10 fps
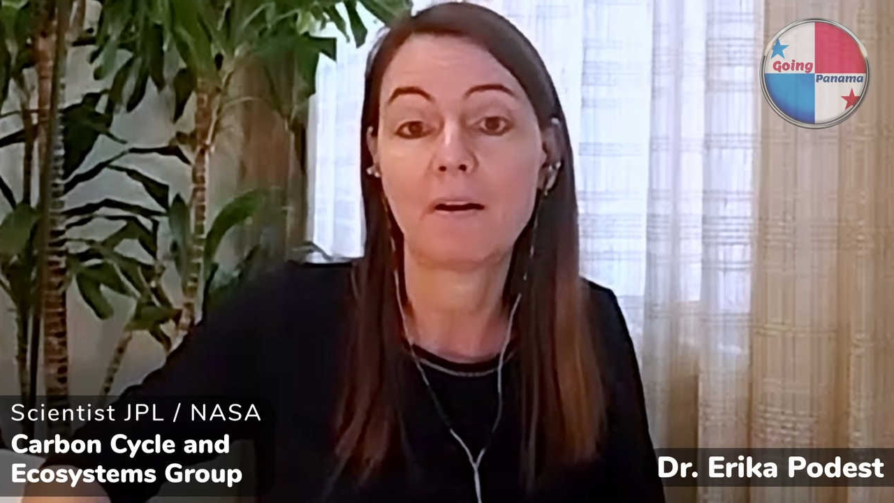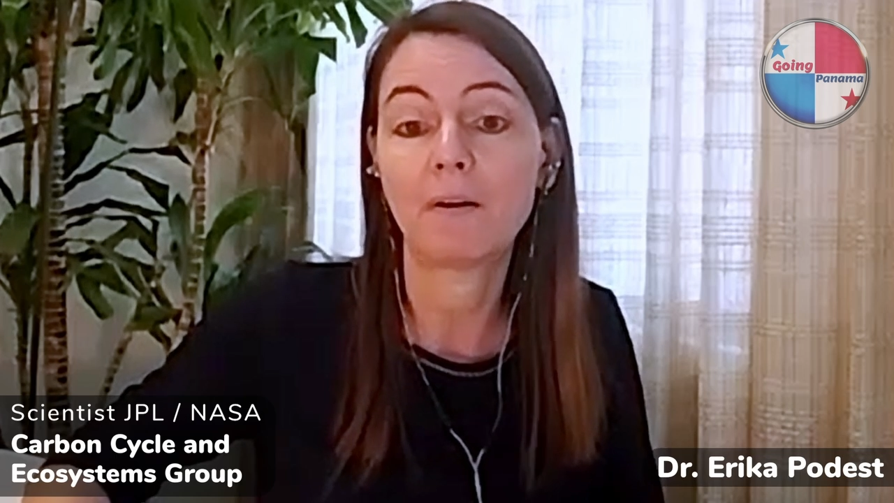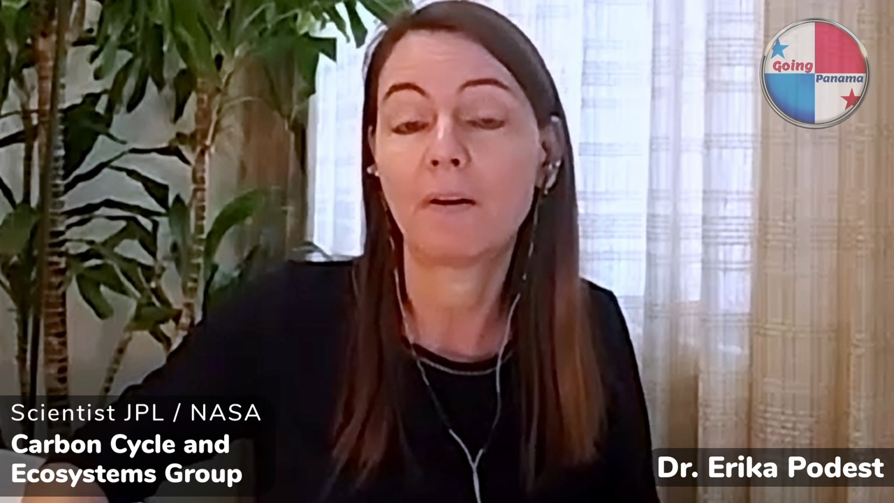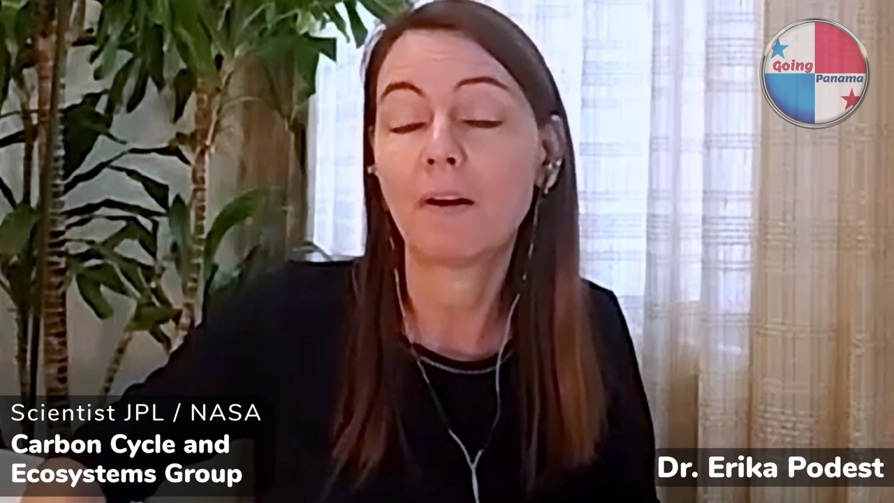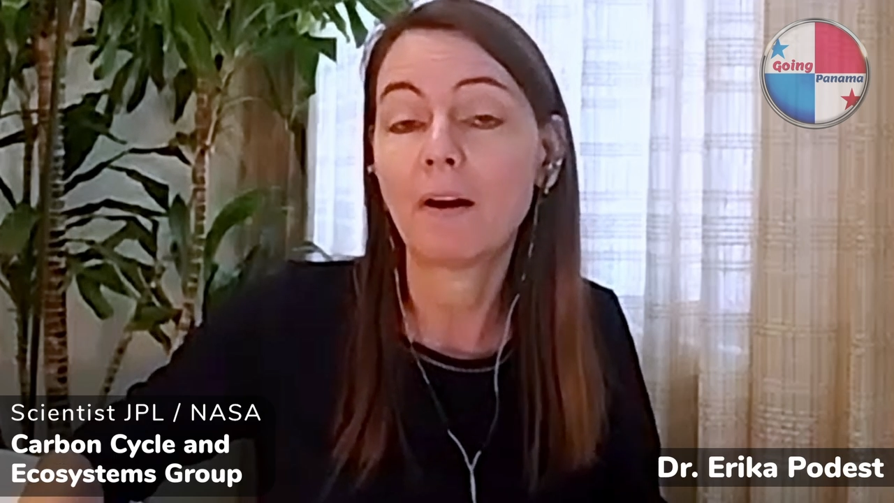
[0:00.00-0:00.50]

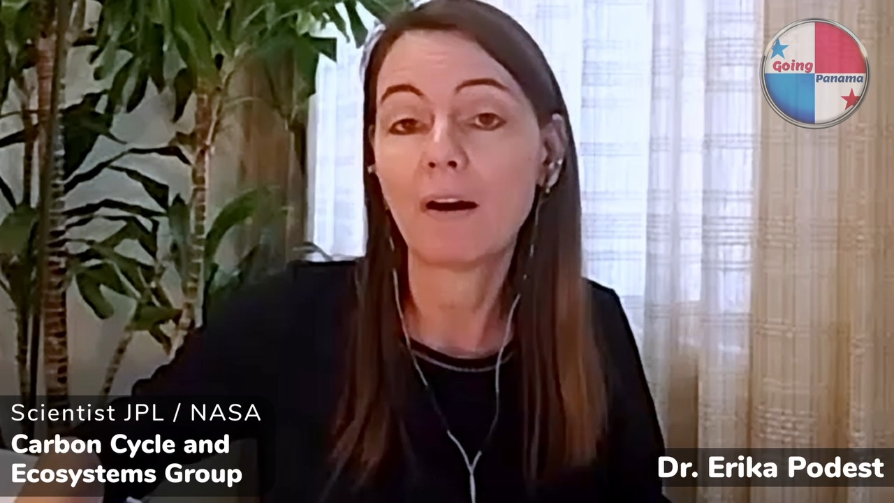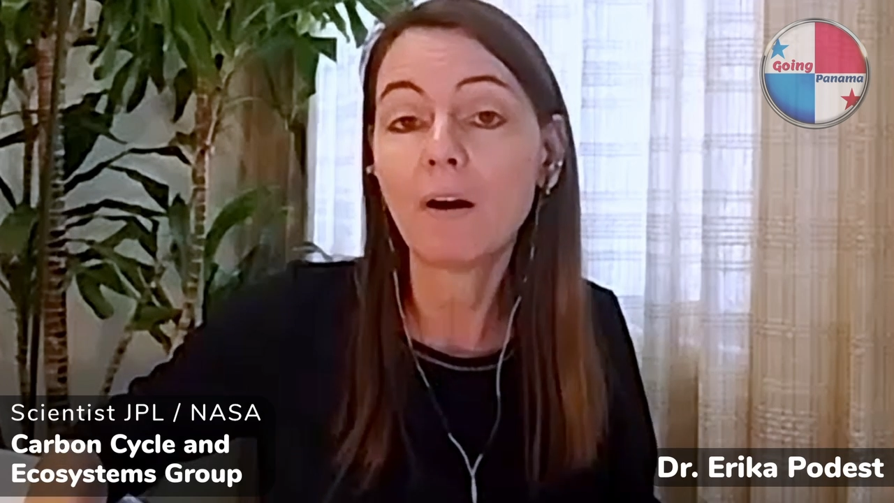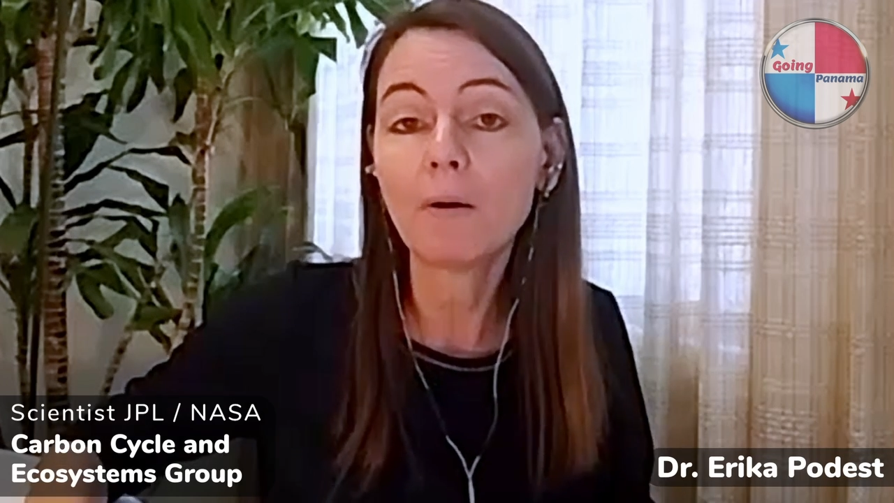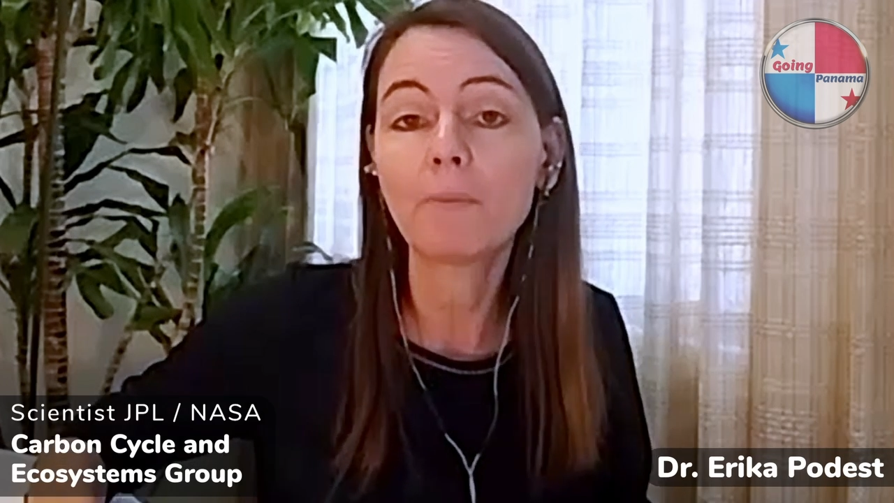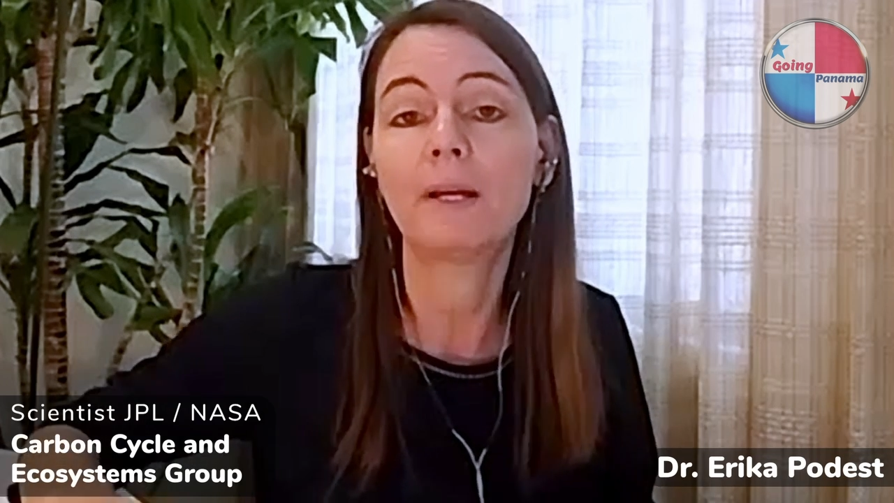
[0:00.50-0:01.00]
are
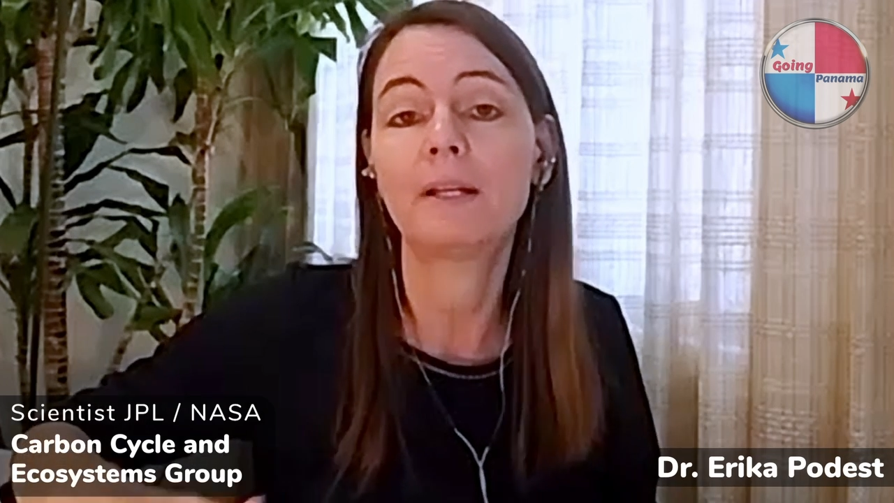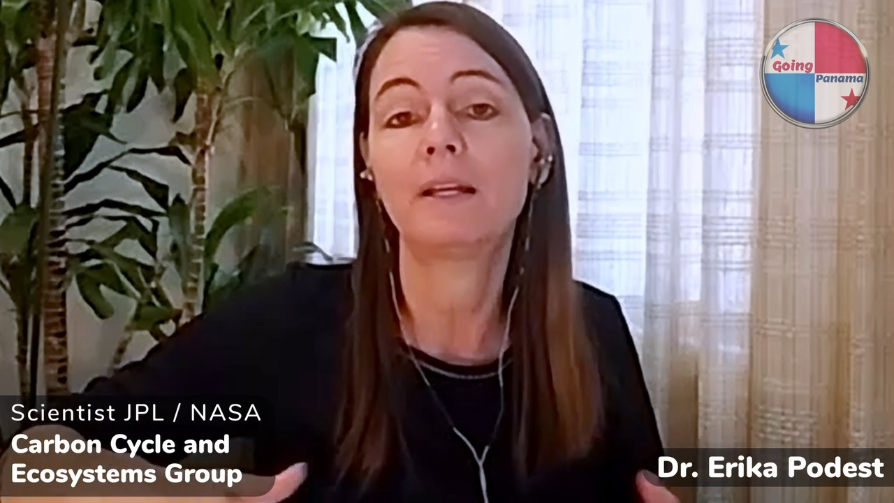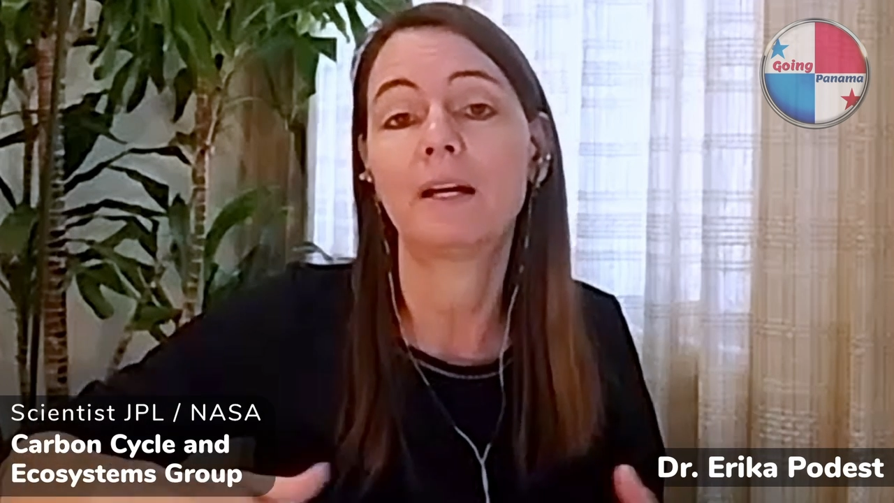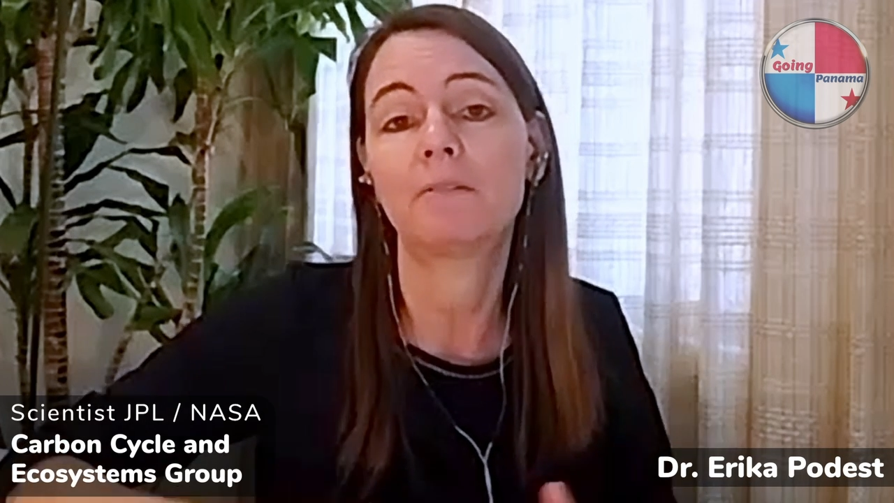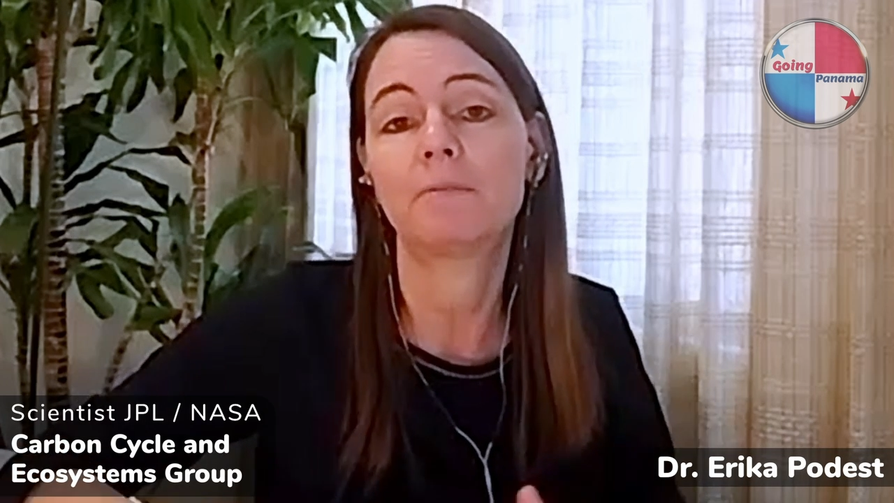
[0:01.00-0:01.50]
already
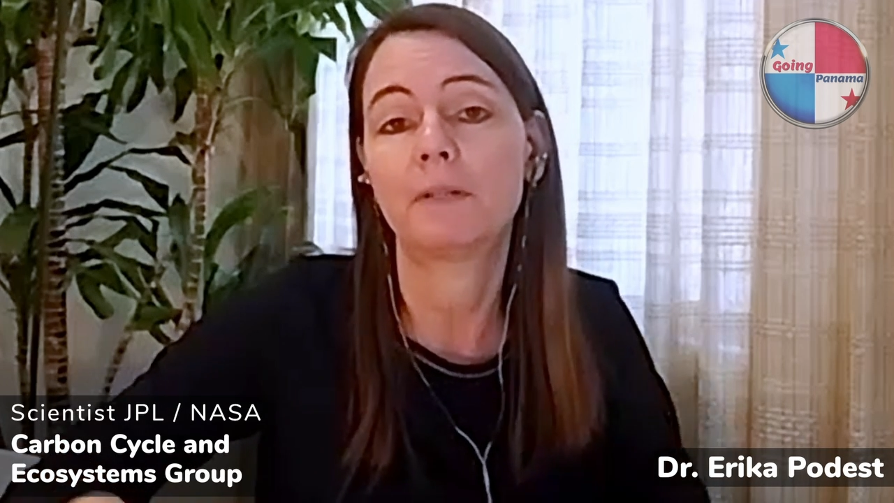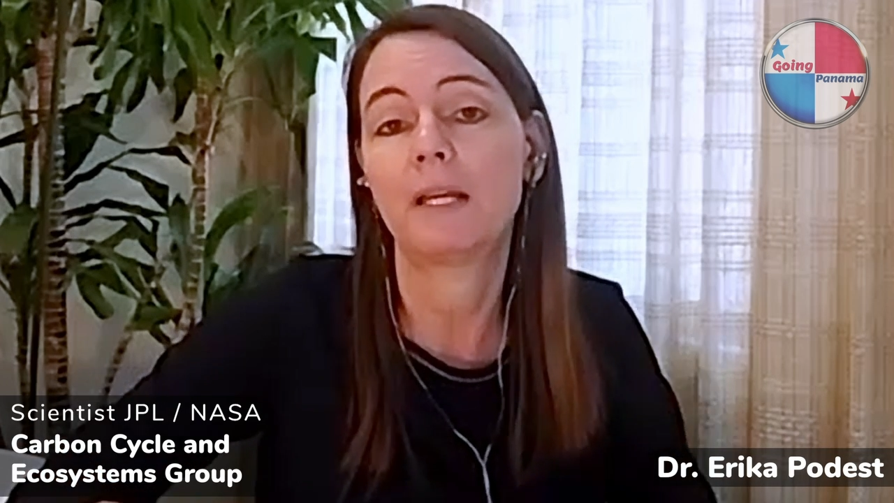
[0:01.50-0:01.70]
have